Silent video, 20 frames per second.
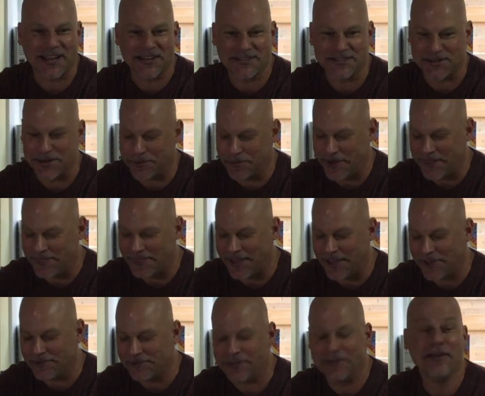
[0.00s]
HD
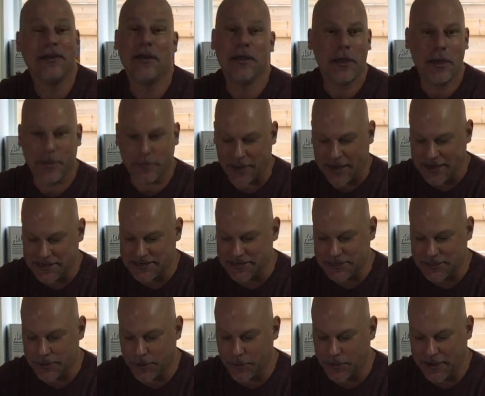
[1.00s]
1000, but I
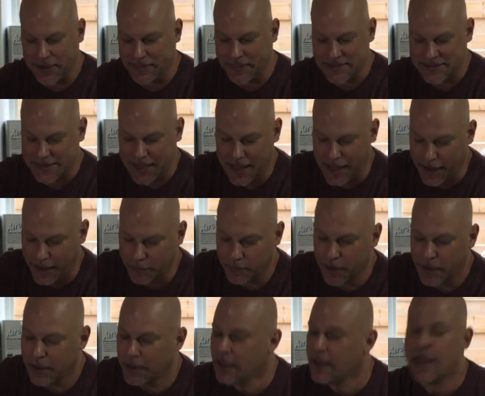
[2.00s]
didn't know it at the time.
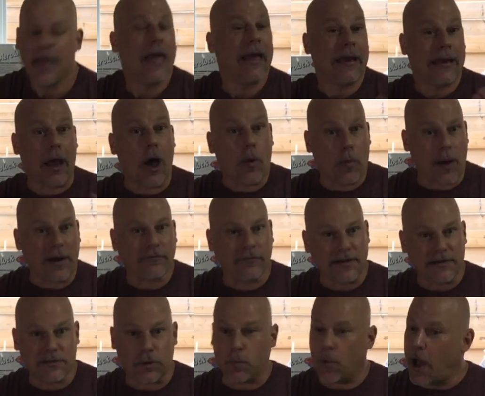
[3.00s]
Now, one
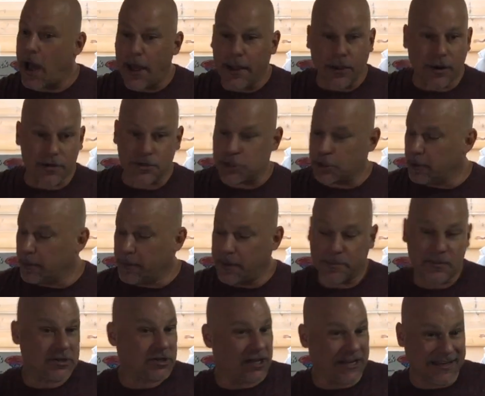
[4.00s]
reason why our Janome
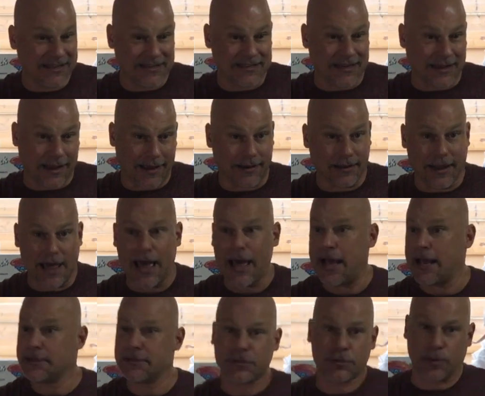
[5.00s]
machines again
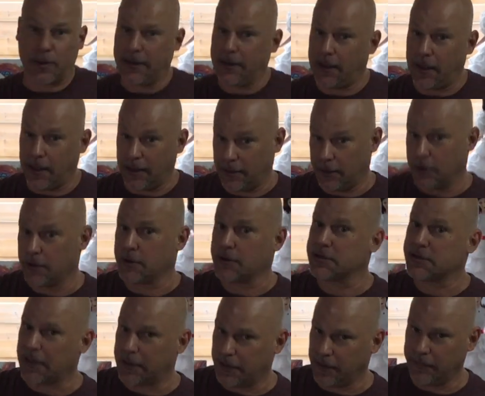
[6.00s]
last 28
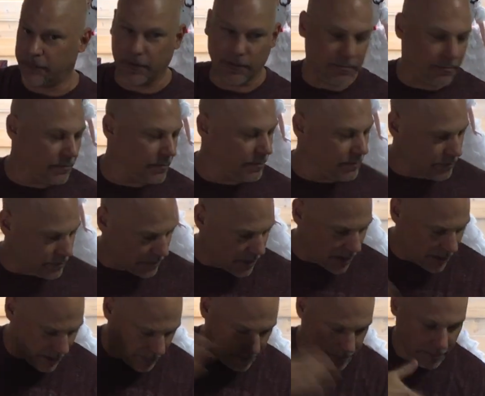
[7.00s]
years and even uh,
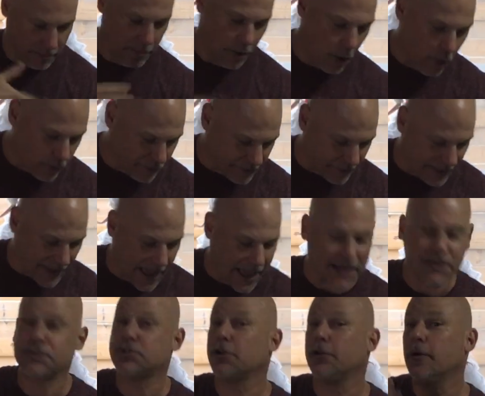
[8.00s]
over
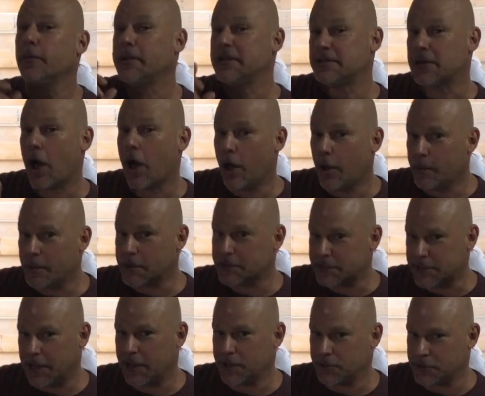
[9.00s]
that. Janome is almost
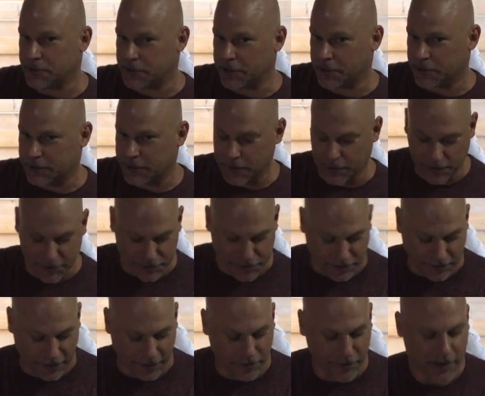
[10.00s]
100 years old, you
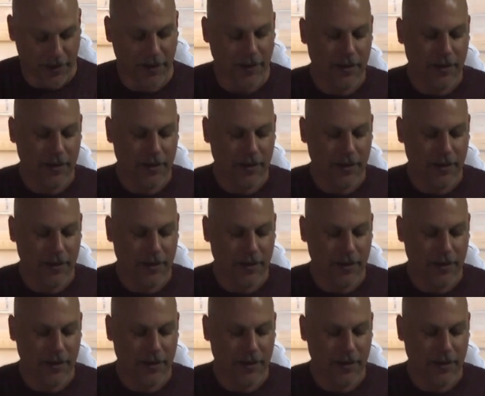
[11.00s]
know.